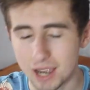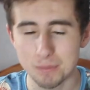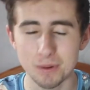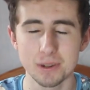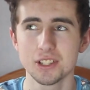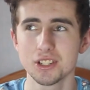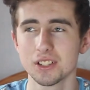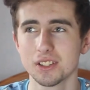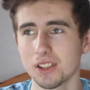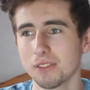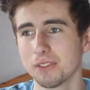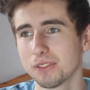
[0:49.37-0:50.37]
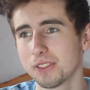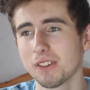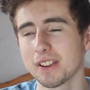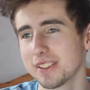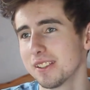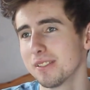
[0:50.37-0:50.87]
I probably shouldn't have
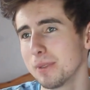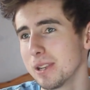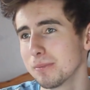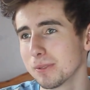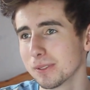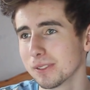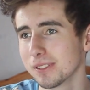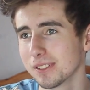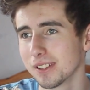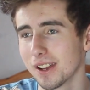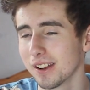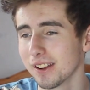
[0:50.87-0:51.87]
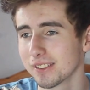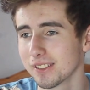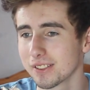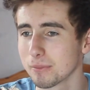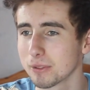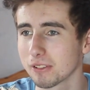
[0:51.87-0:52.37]
threatened people uh,
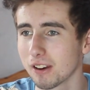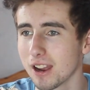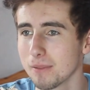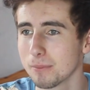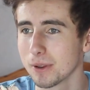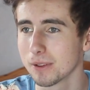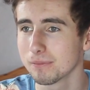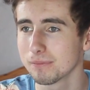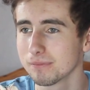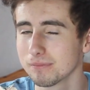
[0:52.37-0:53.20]
to subscribe, but